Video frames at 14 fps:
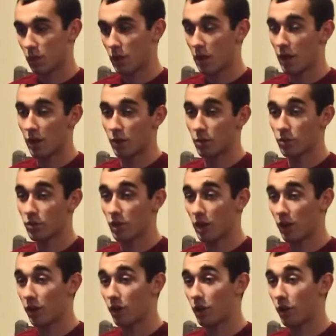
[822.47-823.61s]
Yeah, I was
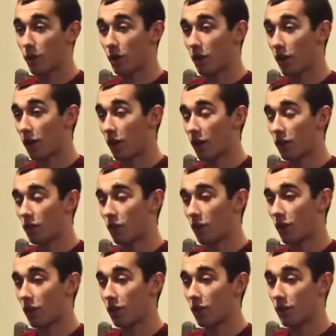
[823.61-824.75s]
trying to go get ice,
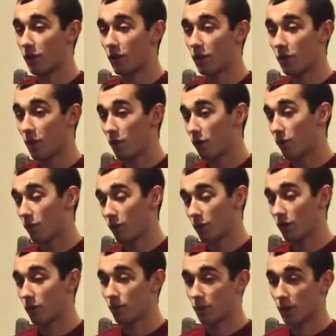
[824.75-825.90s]
and
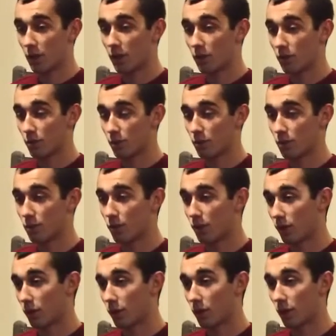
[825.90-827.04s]
my drill
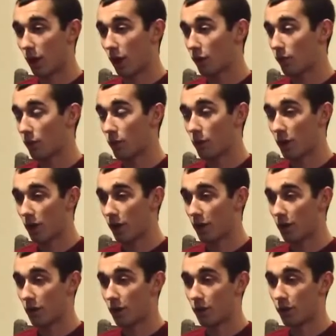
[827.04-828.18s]
instructor asked me why I
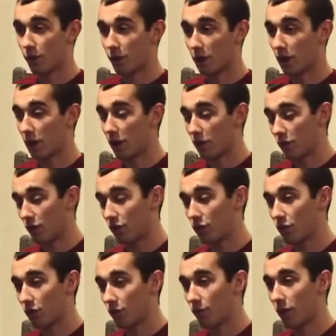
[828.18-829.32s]
needed to go get ice, and I
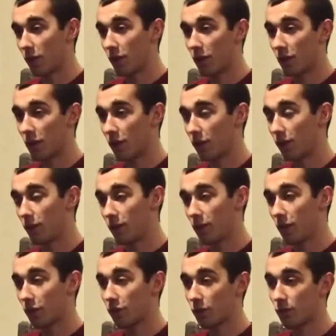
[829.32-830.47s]
showed him my leg, and he
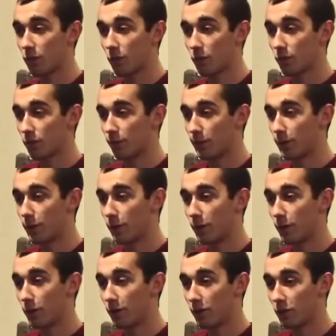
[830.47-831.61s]
actually forced me to go
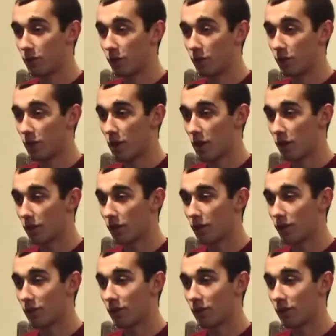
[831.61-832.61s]
to see the doctor.